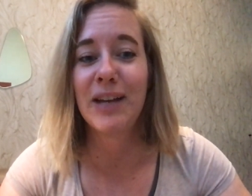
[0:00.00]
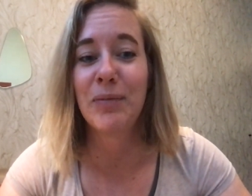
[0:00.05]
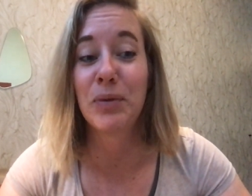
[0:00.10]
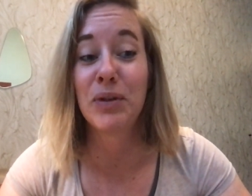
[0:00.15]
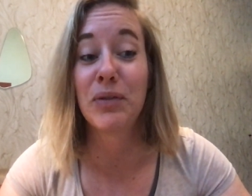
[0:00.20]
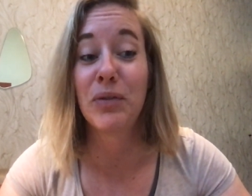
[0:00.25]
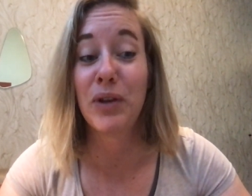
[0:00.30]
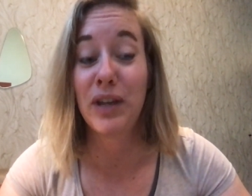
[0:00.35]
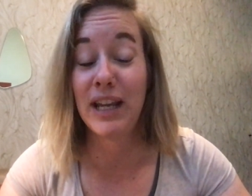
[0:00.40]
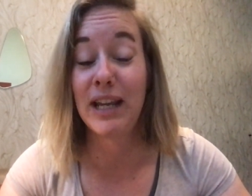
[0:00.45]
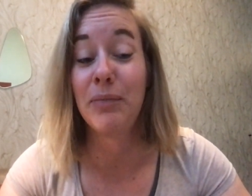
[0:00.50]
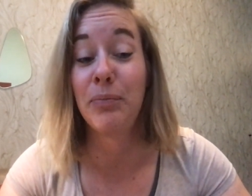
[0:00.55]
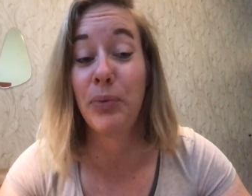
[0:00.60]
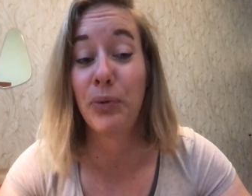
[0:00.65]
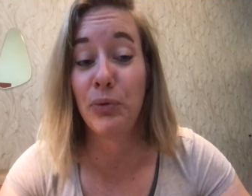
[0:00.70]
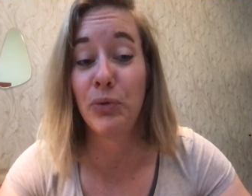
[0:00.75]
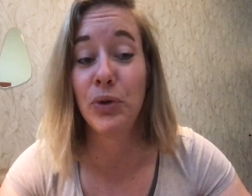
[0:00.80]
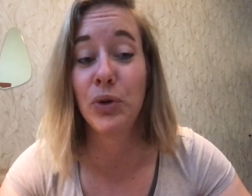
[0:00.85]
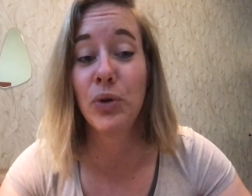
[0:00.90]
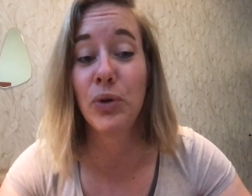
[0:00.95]
But in
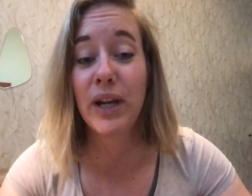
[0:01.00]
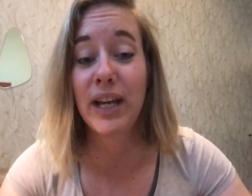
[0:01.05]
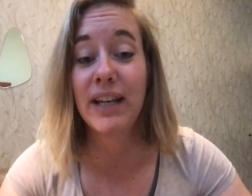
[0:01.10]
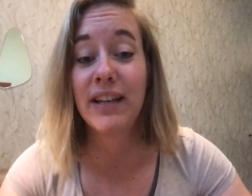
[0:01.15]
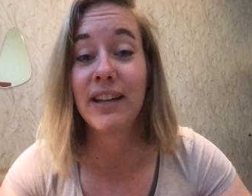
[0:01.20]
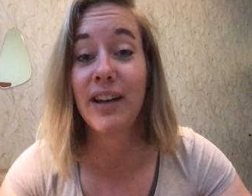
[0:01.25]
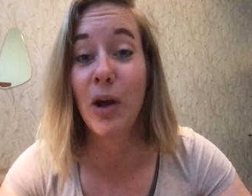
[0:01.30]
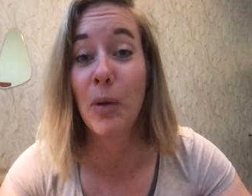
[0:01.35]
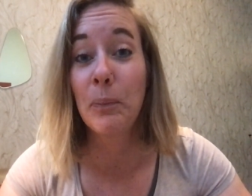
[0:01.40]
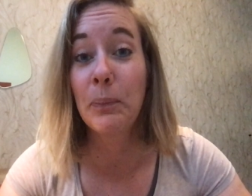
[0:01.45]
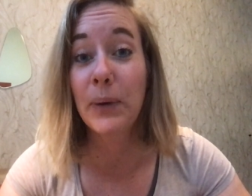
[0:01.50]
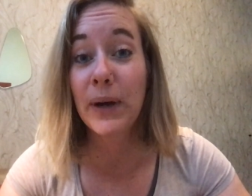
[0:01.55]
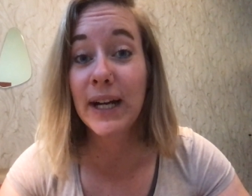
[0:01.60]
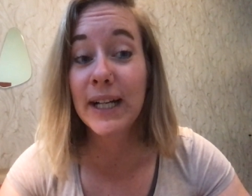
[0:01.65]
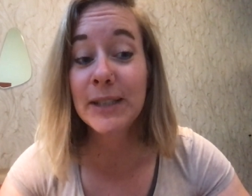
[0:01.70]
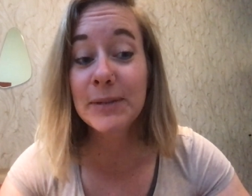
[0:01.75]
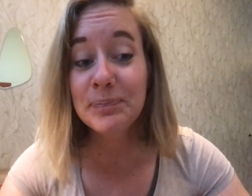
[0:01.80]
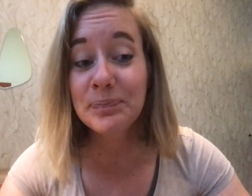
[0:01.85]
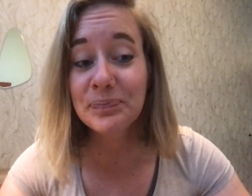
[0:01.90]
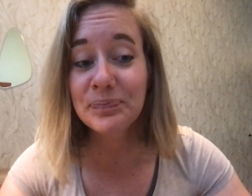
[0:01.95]
Peru, in
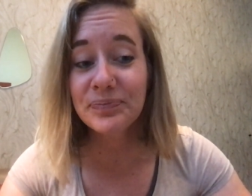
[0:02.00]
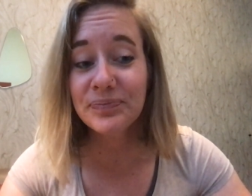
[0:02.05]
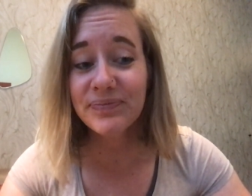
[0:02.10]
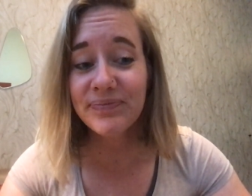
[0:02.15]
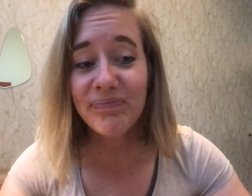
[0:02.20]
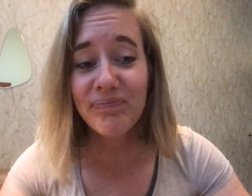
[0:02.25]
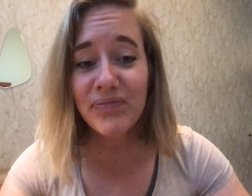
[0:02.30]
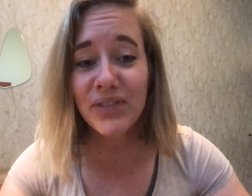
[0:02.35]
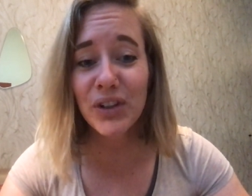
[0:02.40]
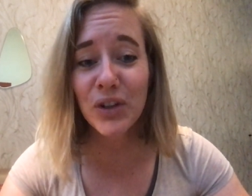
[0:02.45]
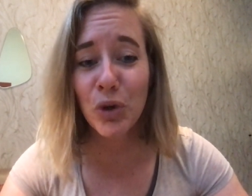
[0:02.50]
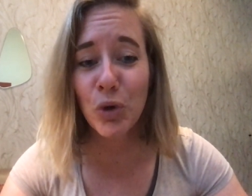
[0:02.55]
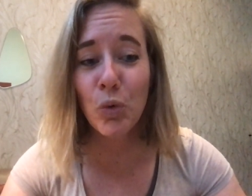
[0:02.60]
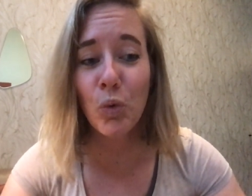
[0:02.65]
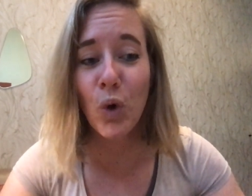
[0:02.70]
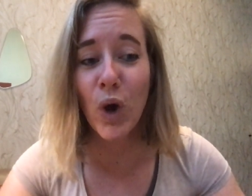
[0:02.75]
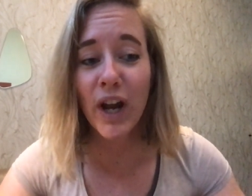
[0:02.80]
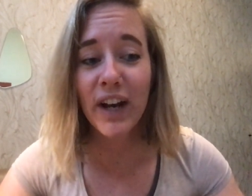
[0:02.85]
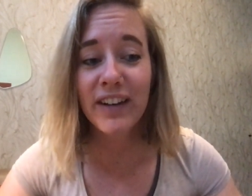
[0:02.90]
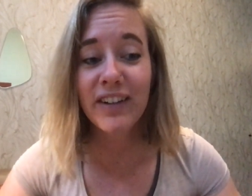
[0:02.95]
Lampa,
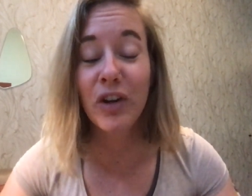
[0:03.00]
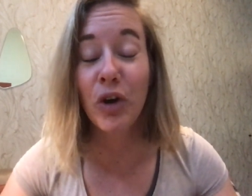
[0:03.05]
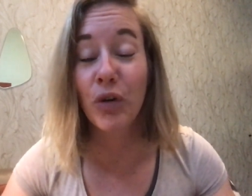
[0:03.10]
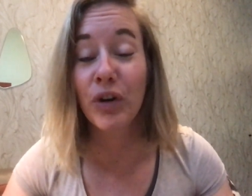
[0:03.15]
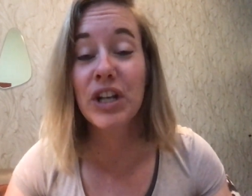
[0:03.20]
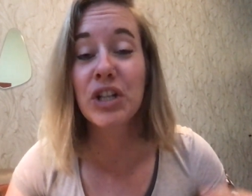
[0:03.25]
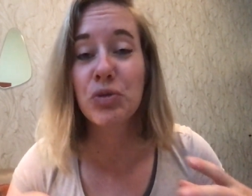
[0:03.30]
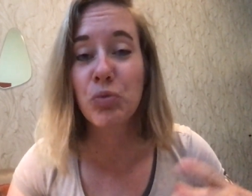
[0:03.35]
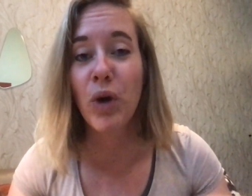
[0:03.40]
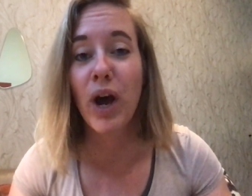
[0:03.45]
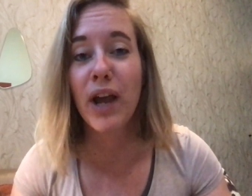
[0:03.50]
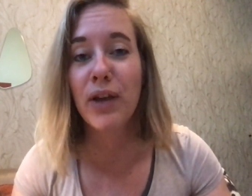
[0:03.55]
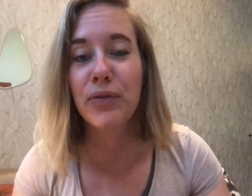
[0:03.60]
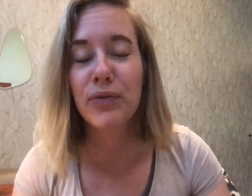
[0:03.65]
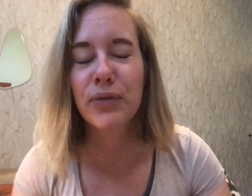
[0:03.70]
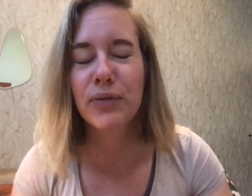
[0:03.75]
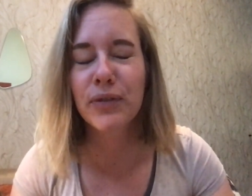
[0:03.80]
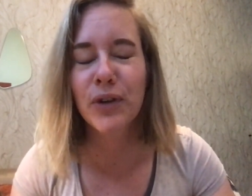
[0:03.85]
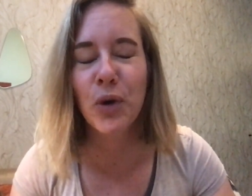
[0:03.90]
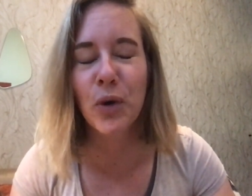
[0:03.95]
Juan or his
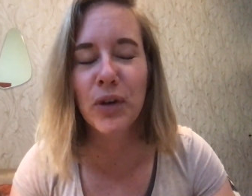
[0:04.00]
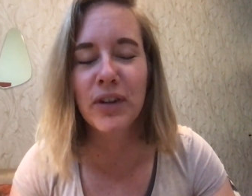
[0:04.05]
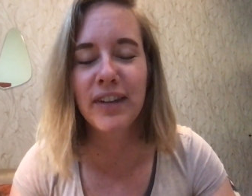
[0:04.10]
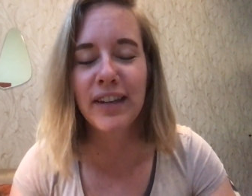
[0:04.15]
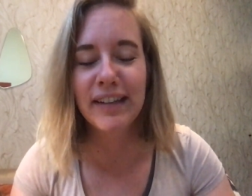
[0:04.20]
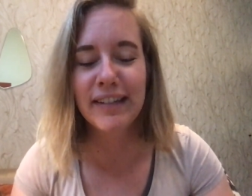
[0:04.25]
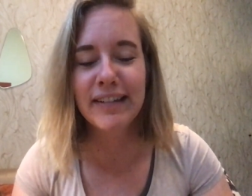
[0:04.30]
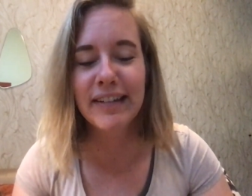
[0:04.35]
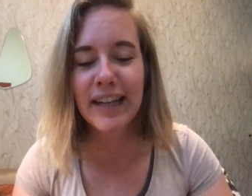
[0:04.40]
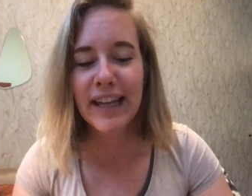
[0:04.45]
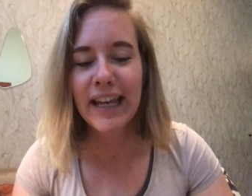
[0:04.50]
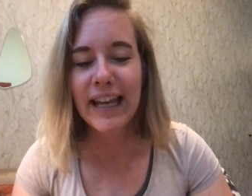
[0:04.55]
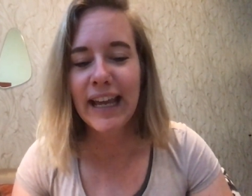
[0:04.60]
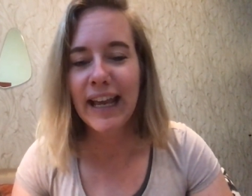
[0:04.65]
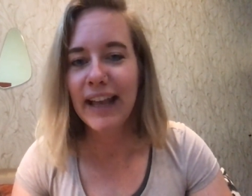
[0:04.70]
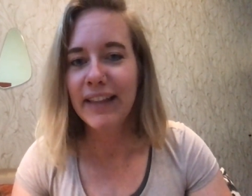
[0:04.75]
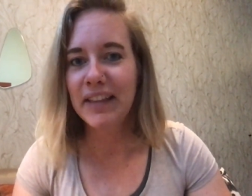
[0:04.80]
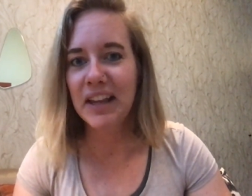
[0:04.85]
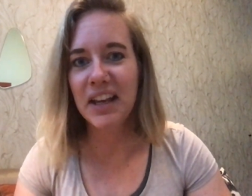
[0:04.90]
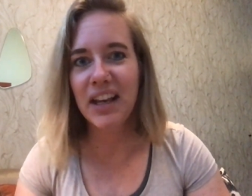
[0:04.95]
wife cooked it.
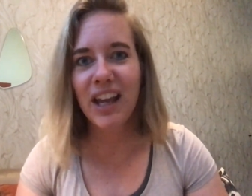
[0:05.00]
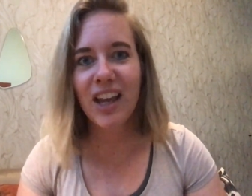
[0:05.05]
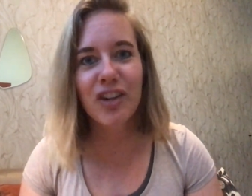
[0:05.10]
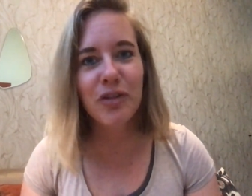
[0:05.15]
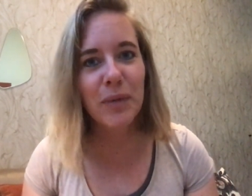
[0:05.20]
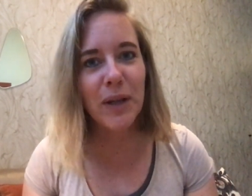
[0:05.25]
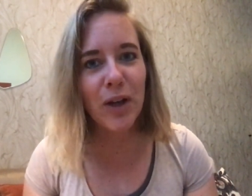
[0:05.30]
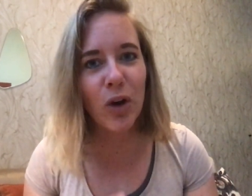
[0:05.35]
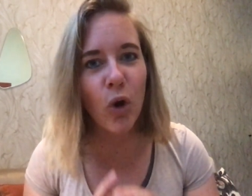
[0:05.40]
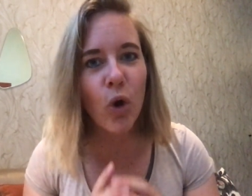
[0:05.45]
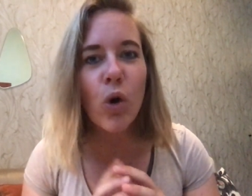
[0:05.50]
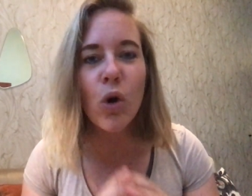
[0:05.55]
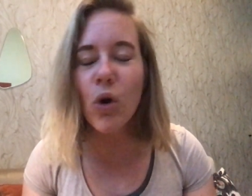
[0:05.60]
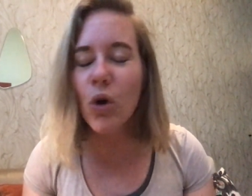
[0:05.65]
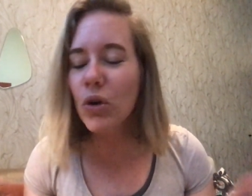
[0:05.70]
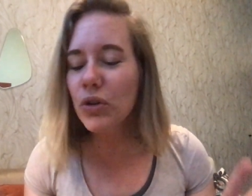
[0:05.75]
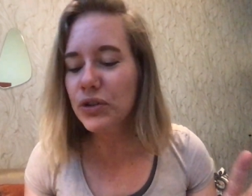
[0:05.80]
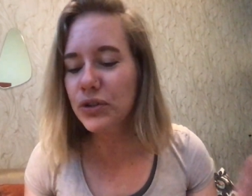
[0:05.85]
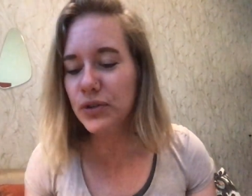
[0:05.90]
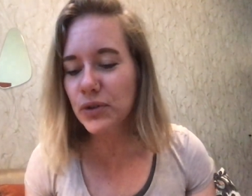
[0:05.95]
They gave me
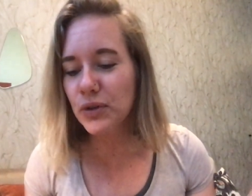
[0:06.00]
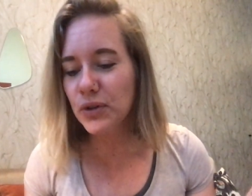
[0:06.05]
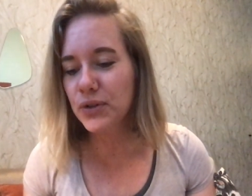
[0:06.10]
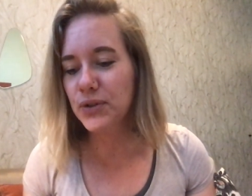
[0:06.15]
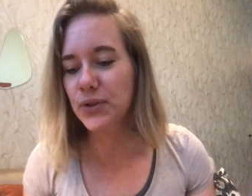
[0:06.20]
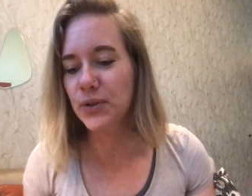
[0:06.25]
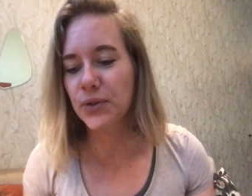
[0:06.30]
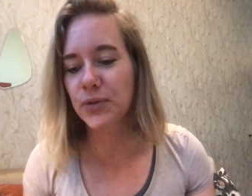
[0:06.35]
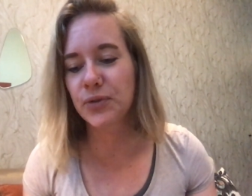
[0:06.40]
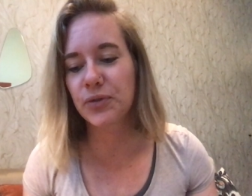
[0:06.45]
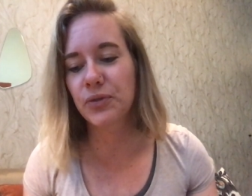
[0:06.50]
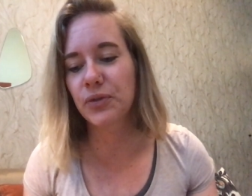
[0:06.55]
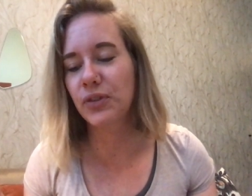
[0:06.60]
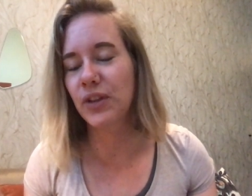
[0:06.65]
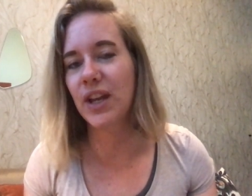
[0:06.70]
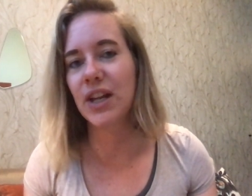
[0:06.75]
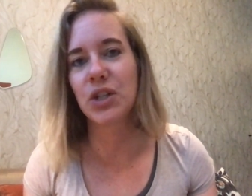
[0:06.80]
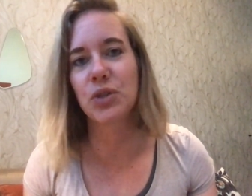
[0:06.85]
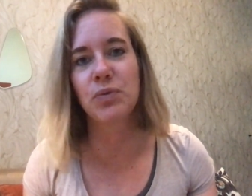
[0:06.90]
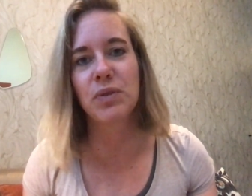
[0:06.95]
all sorts of
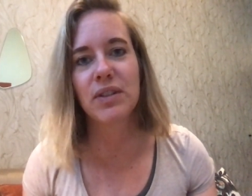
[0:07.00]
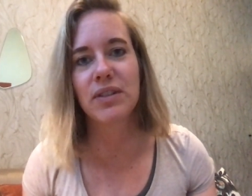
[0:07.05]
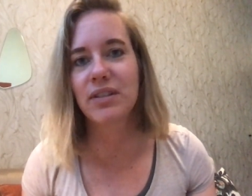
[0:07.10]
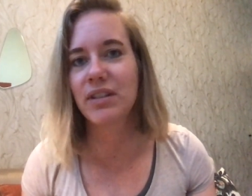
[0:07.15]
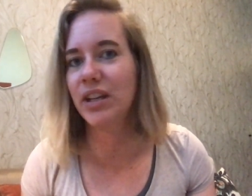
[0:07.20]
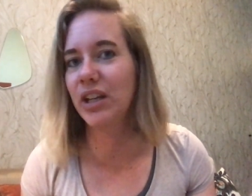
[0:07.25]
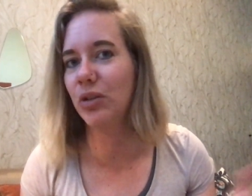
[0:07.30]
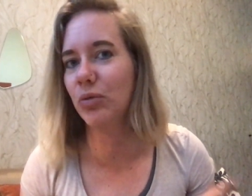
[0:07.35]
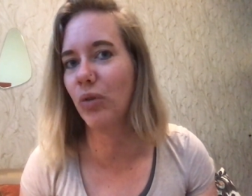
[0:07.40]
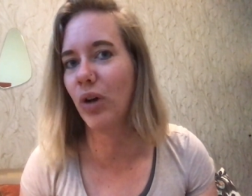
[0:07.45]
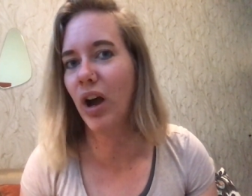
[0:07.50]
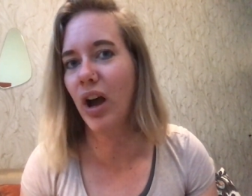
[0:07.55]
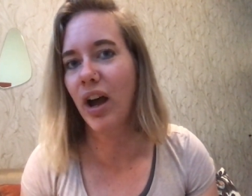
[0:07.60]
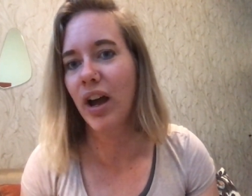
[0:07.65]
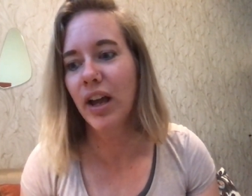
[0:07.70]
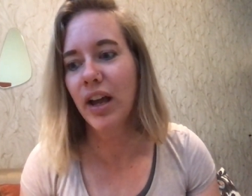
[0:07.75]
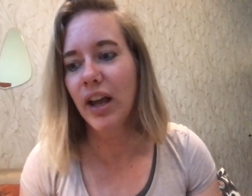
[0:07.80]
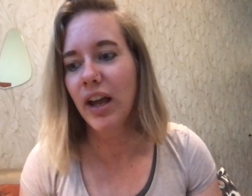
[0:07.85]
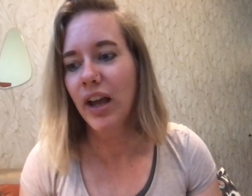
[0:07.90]
things with quinoa.